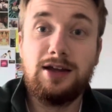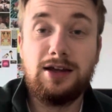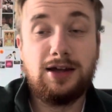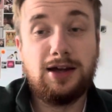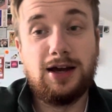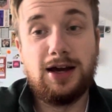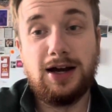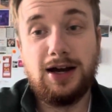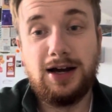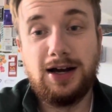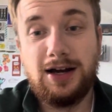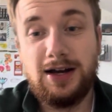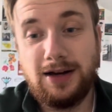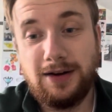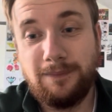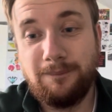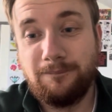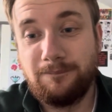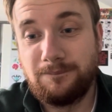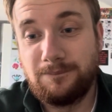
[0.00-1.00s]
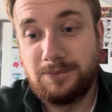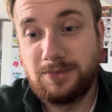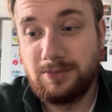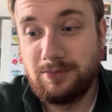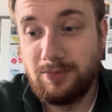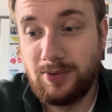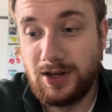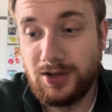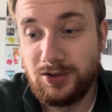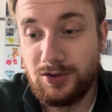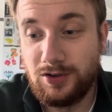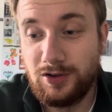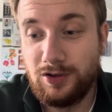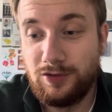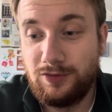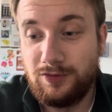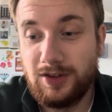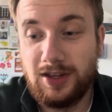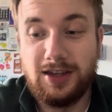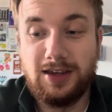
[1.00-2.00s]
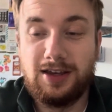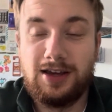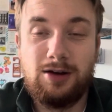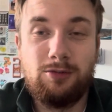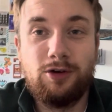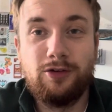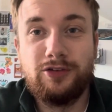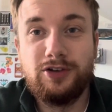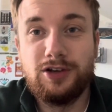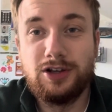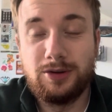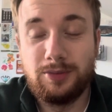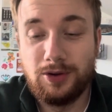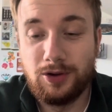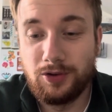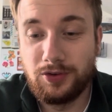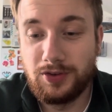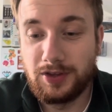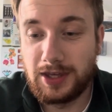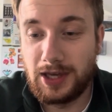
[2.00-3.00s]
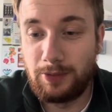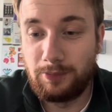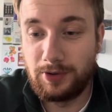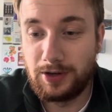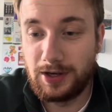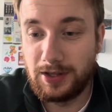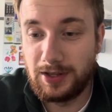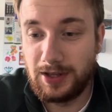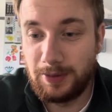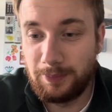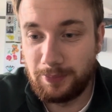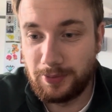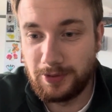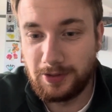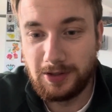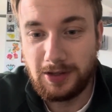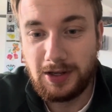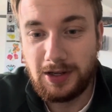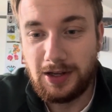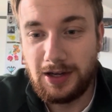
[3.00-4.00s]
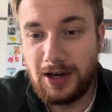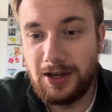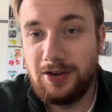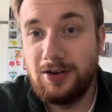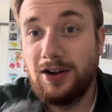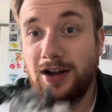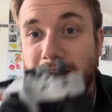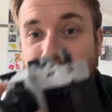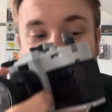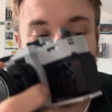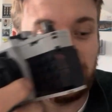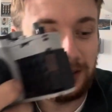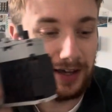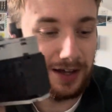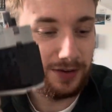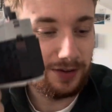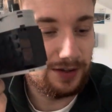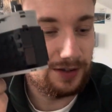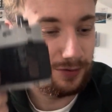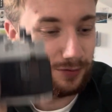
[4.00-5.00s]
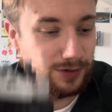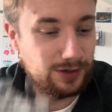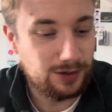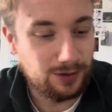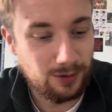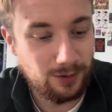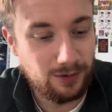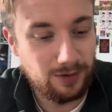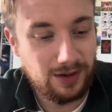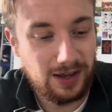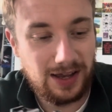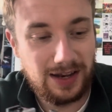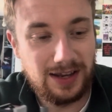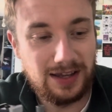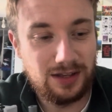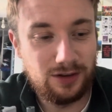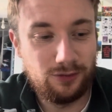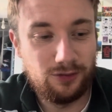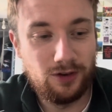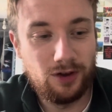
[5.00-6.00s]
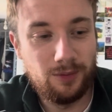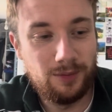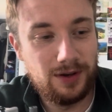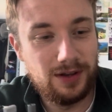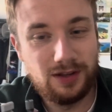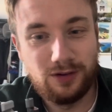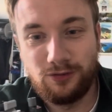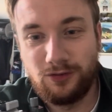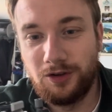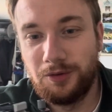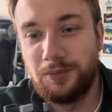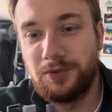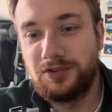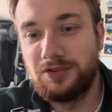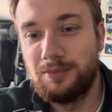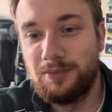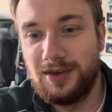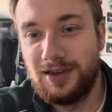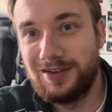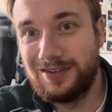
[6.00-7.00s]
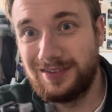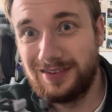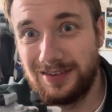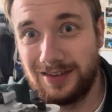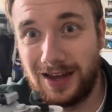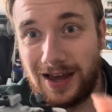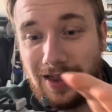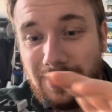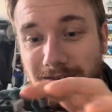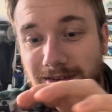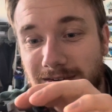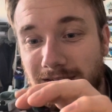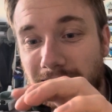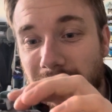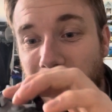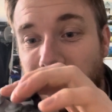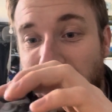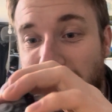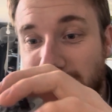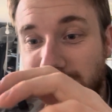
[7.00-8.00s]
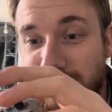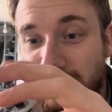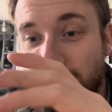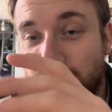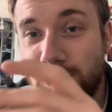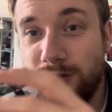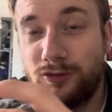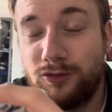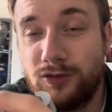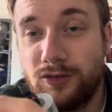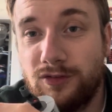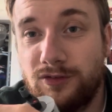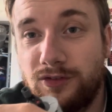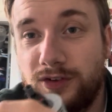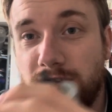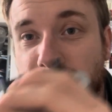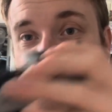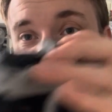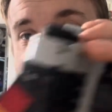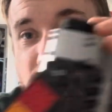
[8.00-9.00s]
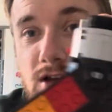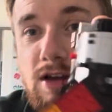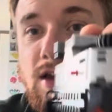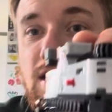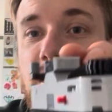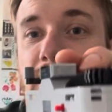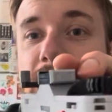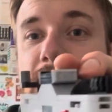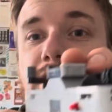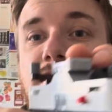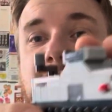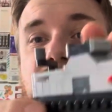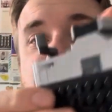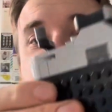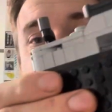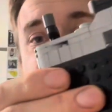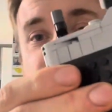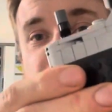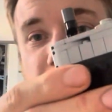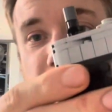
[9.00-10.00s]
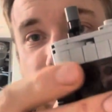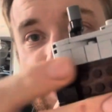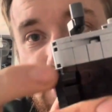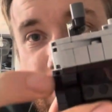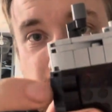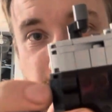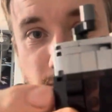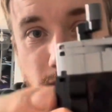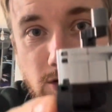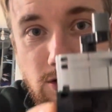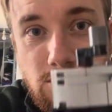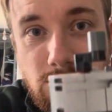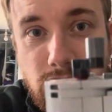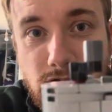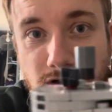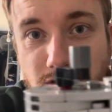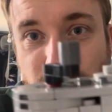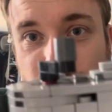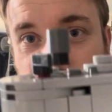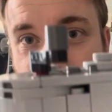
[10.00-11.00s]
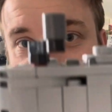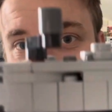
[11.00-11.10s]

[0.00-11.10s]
But I don't know if, like, how often you're going to be holding the camera like that, but I don't know, I like it. I think it's really cool. I like the film in it. The film looks amazing. And actually, another fun feature is, and I'm not too sure if we can